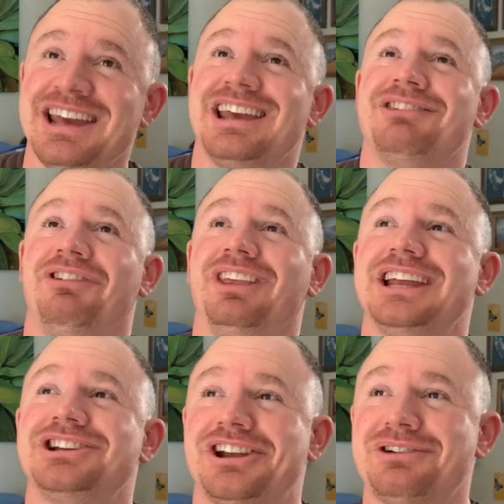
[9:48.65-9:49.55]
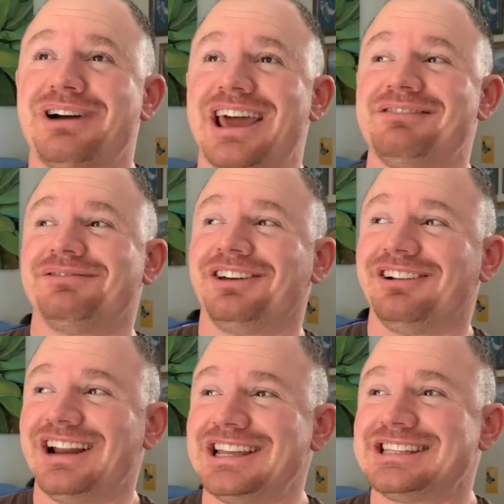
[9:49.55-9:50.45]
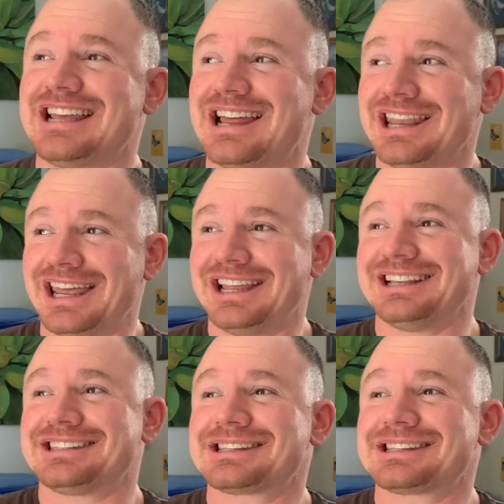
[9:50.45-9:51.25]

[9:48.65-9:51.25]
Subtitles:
in relation to what I've already said, like